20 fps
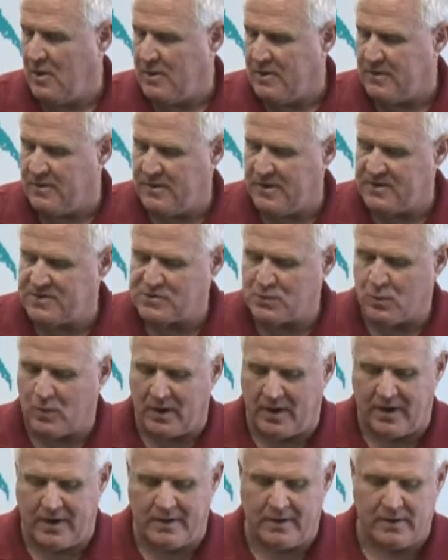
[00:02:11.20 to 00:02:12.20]
this
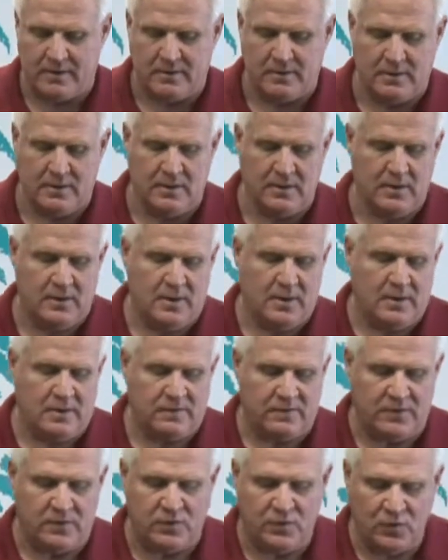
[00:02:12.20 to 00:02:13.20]
wire,
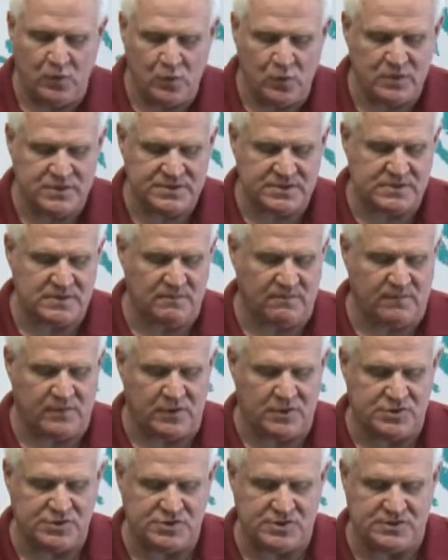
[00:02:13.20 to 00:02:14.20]
the newest
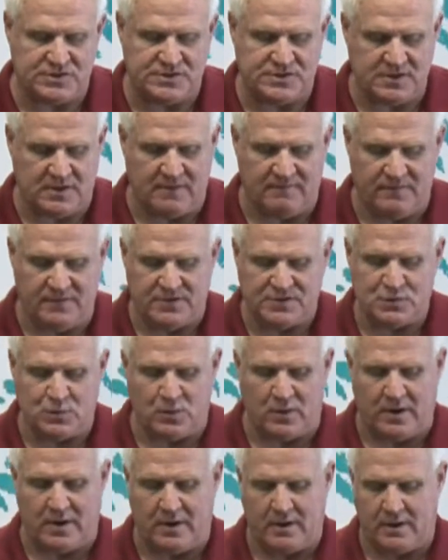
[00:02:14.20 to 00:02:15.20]
versions of this
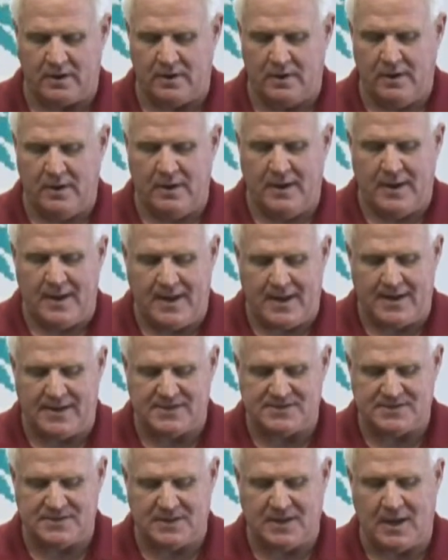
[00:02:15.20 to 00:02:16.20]
wire,
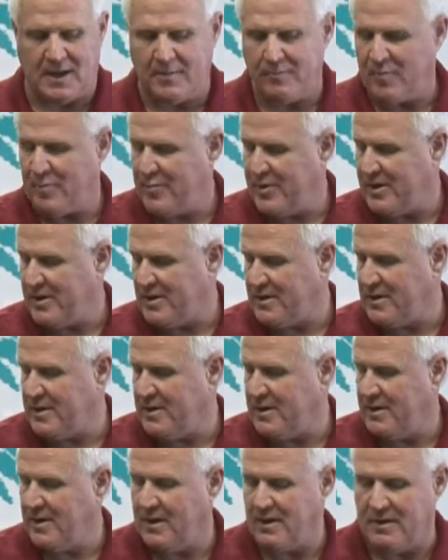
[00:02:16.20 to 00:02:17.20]
has the
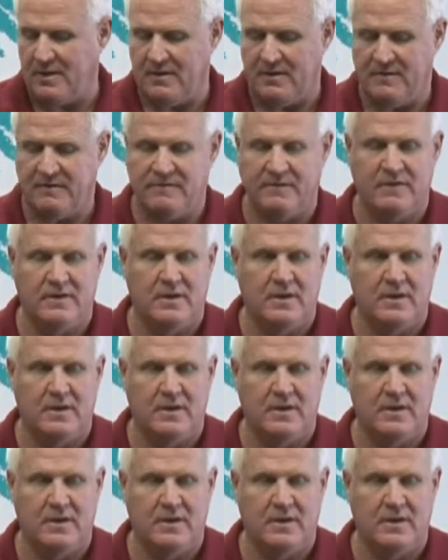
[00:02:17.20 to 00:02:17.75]
capability of